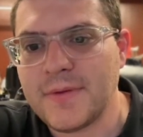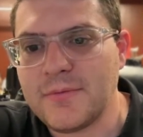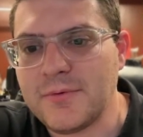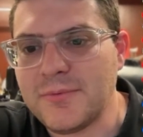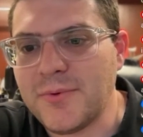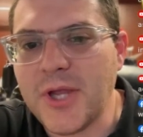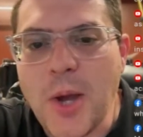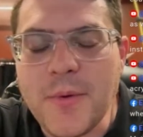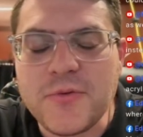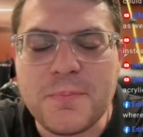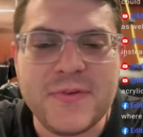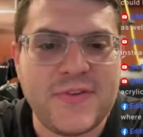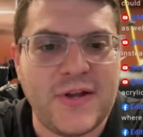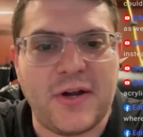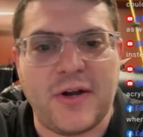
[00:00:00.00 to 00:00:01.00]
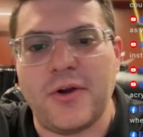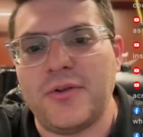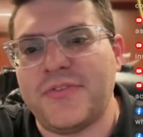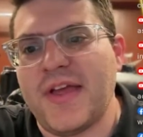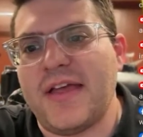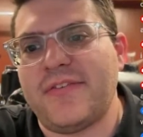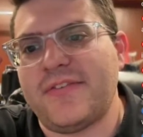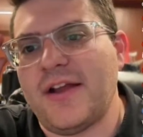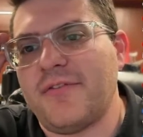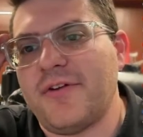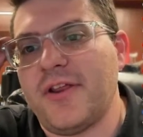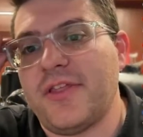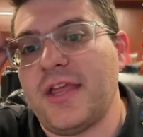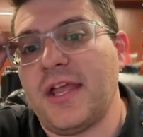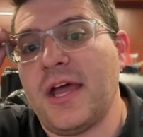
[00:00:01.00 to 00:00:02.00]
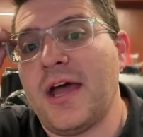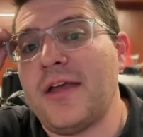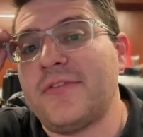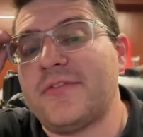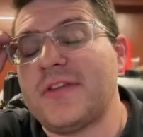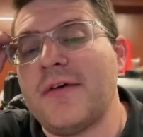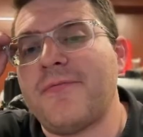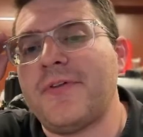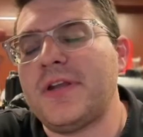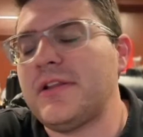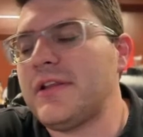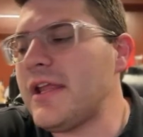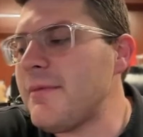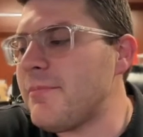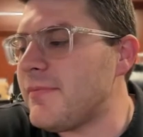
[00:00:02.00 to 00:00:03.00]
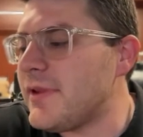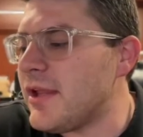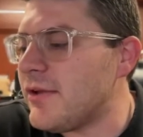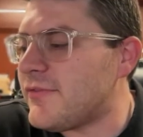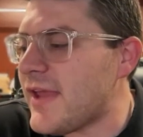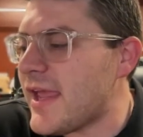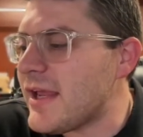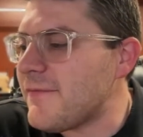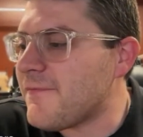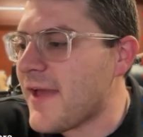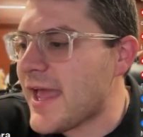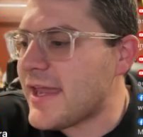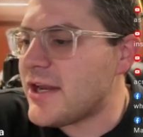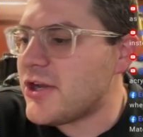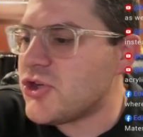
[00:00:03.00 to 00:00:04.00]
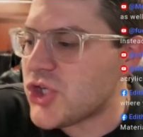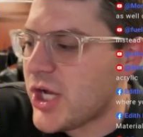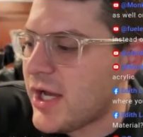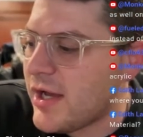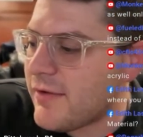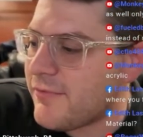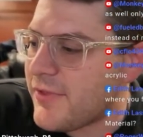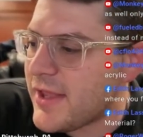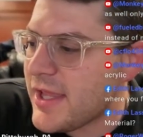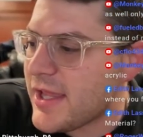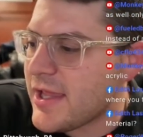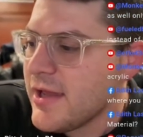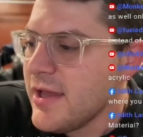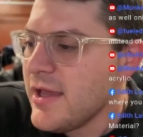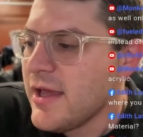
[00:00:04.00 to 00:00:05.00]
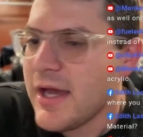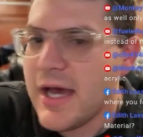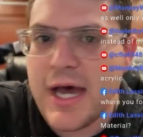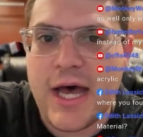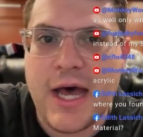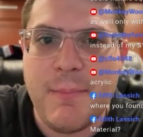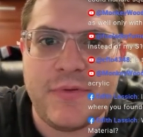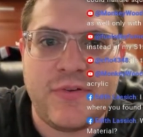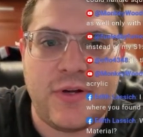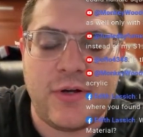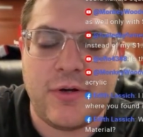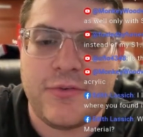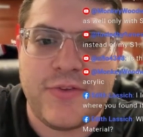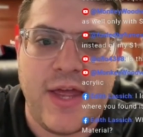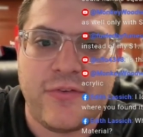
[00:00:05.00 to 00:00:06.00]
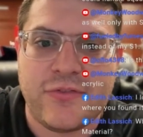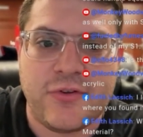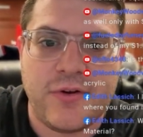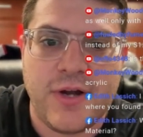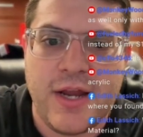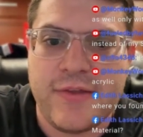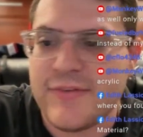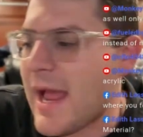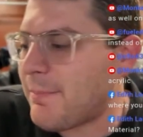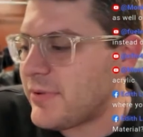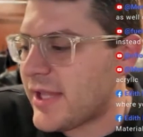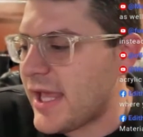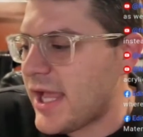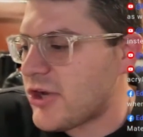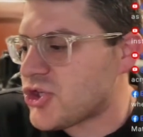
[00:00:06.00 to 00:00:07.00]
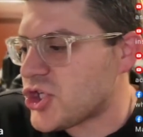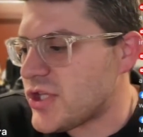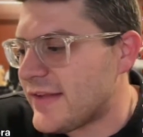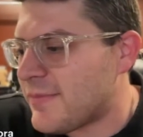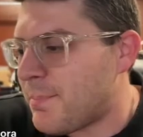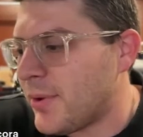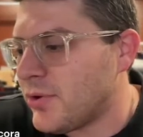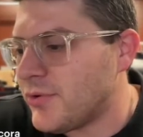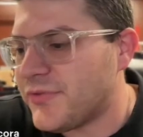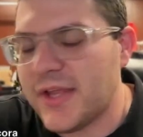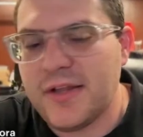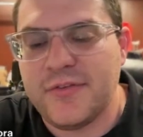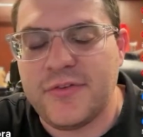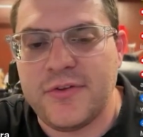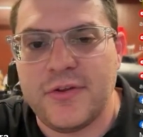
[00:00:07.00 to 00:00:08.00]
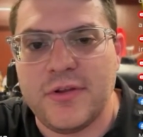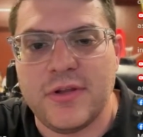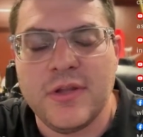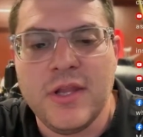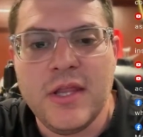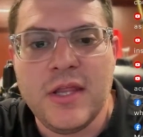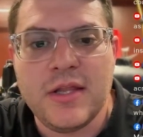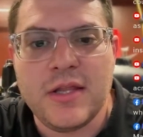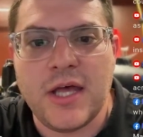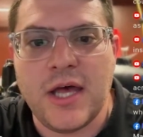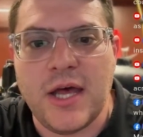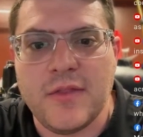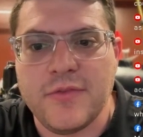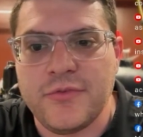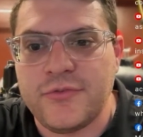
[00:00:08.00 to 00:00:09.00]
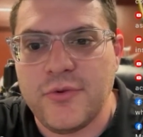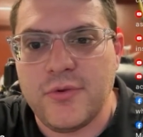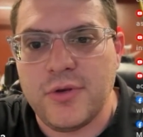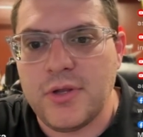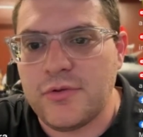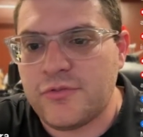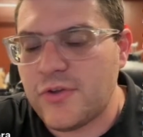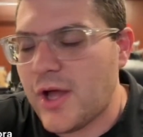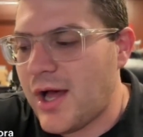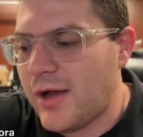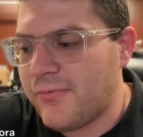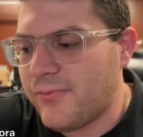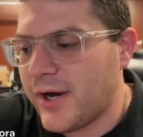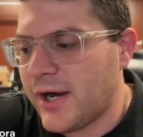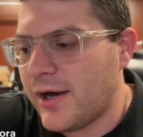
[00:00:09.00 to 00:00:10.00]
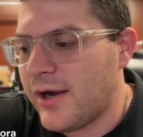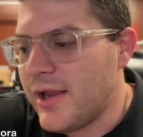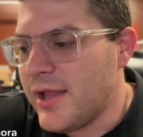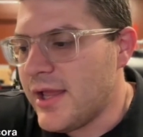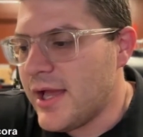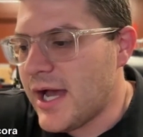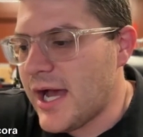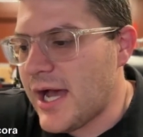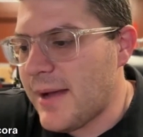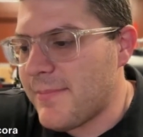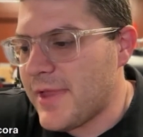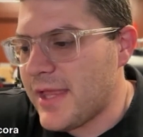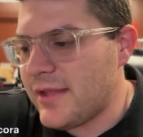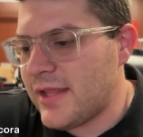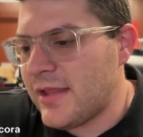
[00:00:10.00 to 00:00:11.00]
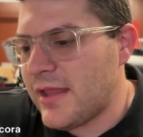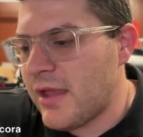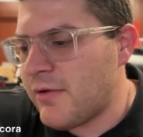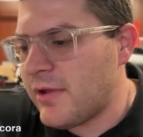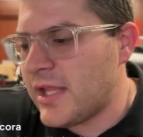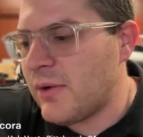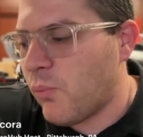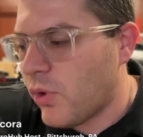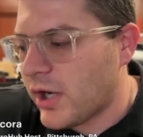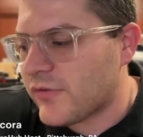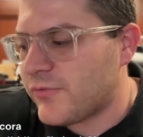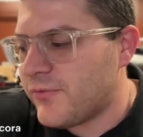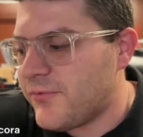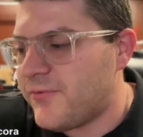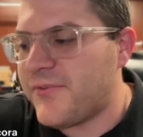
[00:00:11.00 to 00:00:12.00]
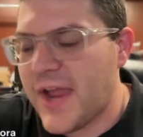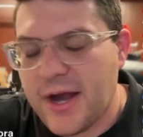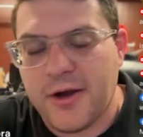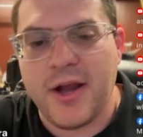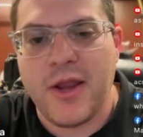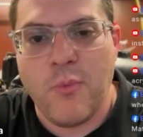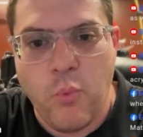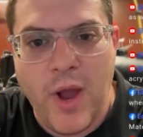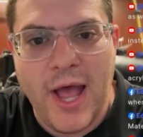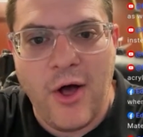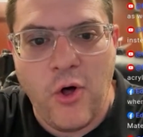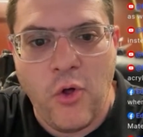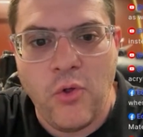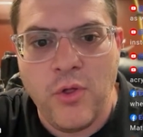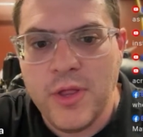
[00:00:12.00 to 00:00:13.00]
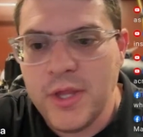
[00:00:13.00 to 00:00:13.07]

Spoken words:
We always material test everything, guys. Definitely, take advantage of the material test arrays application that's built into the Studio software. It works very well.